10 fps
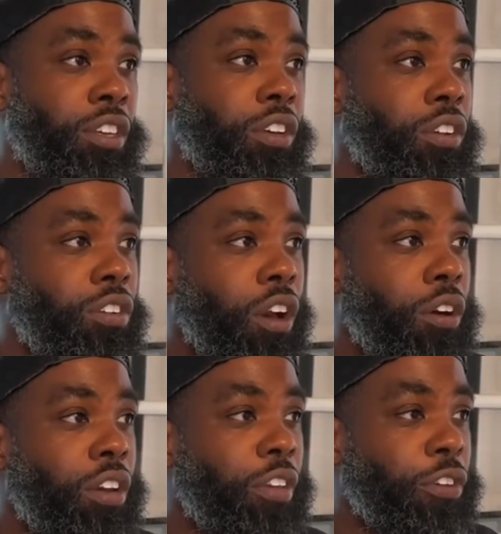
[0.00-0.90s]

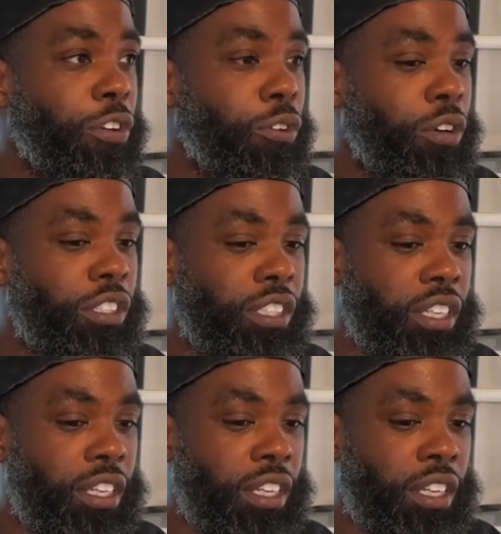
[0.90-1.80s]
if you're going
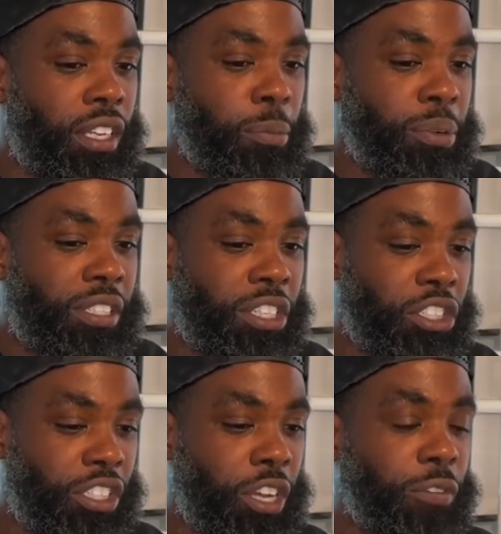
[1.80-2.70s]
to present
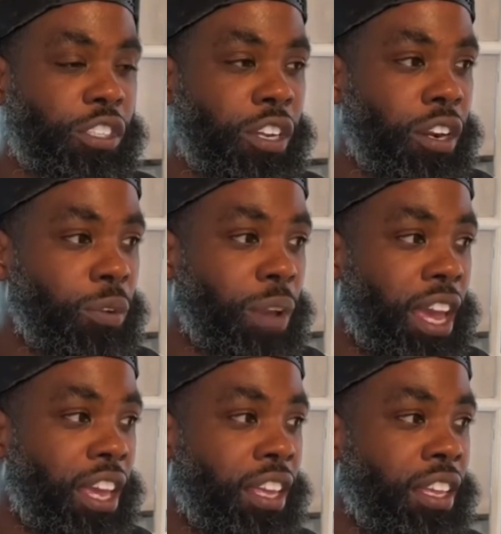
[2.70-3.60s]
yourself a certain
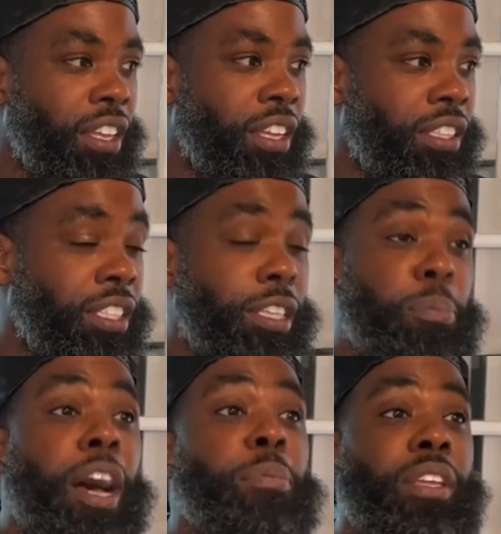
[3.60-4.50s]
way to the
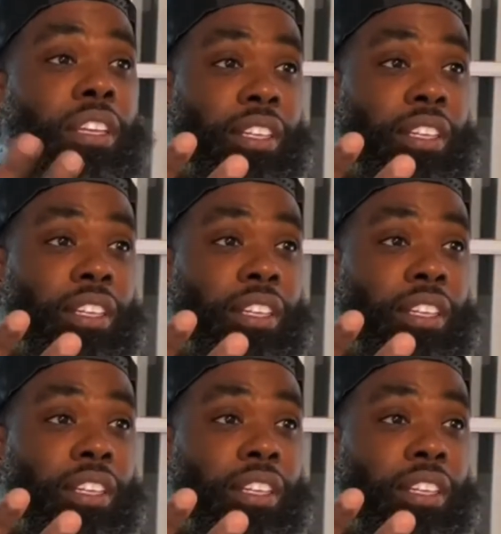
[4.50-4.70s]
public,